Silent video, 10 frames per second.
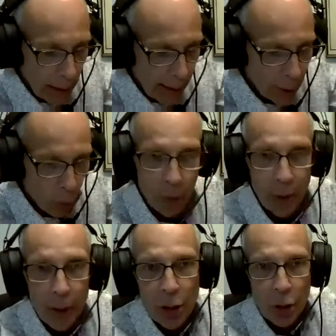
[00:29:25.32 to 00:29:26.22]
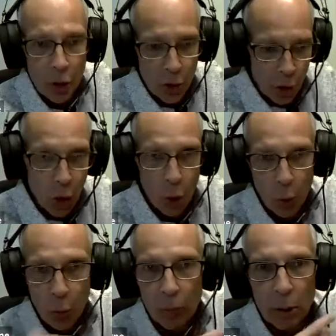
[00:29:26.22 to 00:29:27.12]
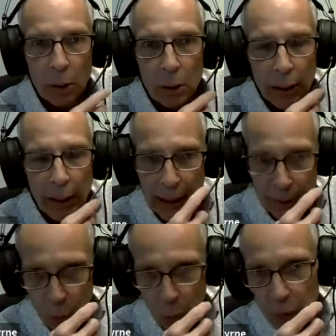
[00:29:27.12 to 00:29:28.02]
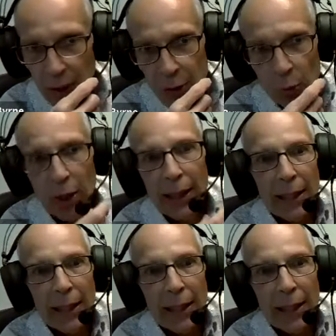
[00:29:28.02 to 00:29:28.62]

in order to sew. And that's right,